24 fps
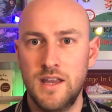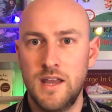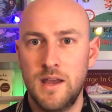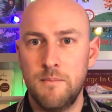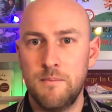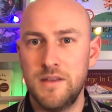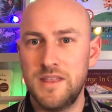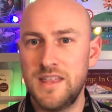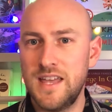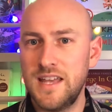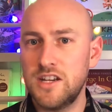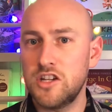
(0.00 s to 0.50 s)

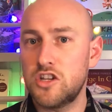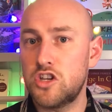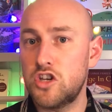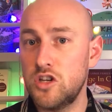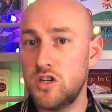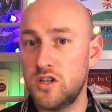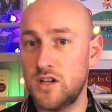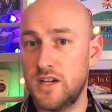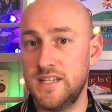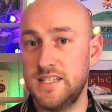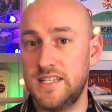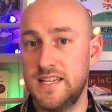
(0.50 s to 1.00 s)
But then a good
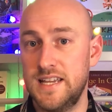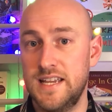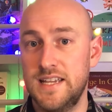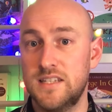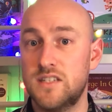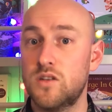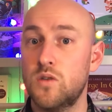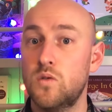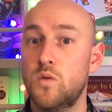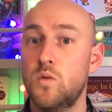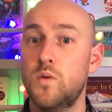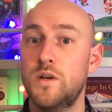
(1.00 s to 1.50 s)
idea is
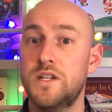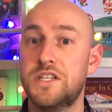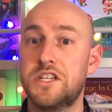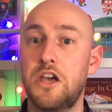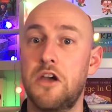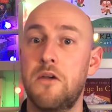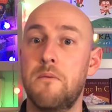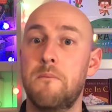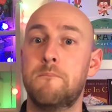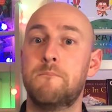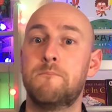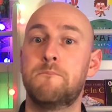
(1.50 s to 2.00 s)
to always
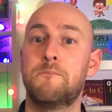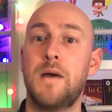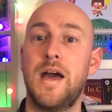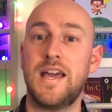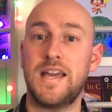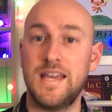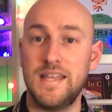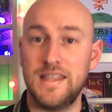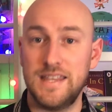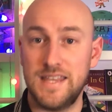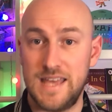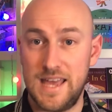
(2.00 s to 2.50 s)
go
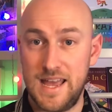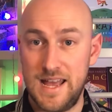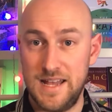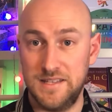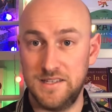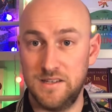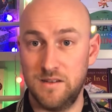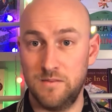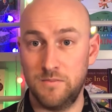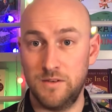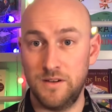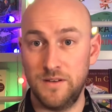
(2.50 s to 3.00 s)
back at the
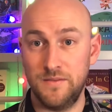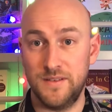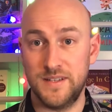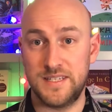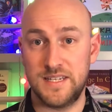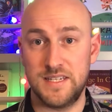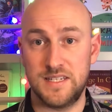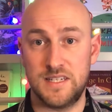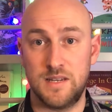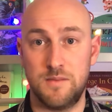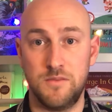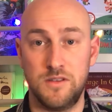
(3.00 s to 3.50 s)
end and
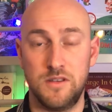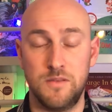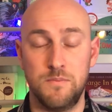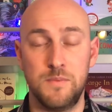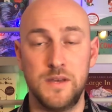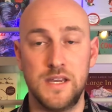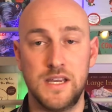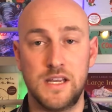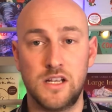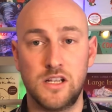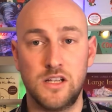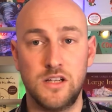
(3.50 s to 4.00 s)
revisit some of the
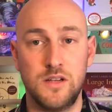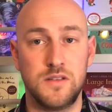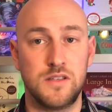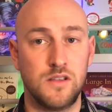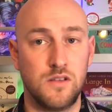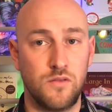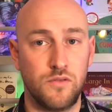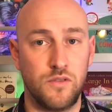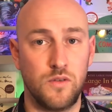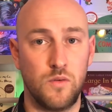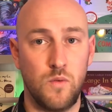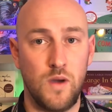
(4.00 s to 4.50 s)
big clues
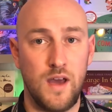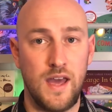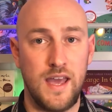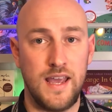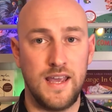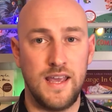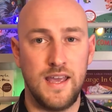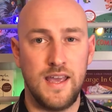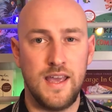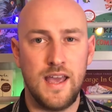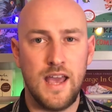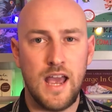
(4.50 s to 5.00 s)
along the way.
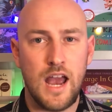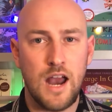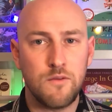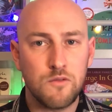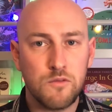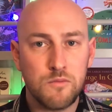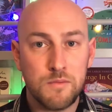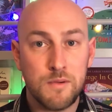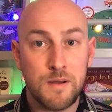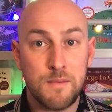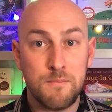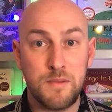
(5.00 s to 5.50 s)
And
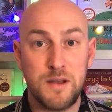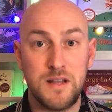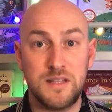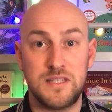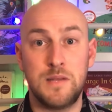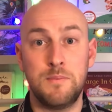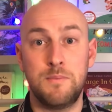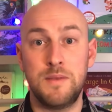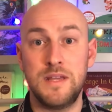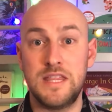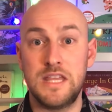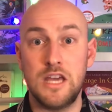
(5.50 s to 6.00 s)
remember to
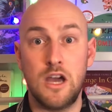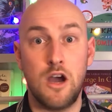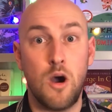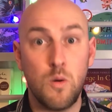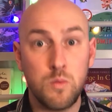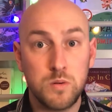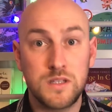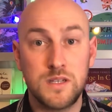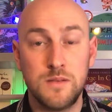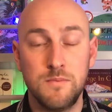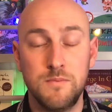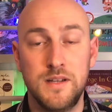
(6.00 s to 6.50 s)
be the
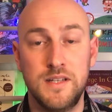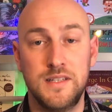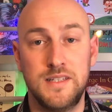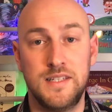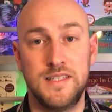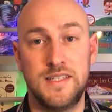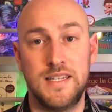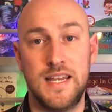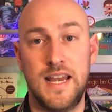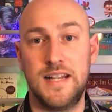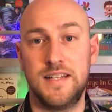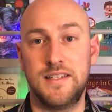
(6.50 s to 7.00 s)
ultimate
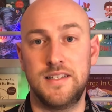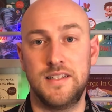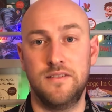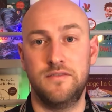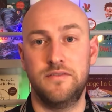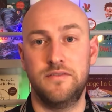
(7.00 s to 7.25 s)
detective.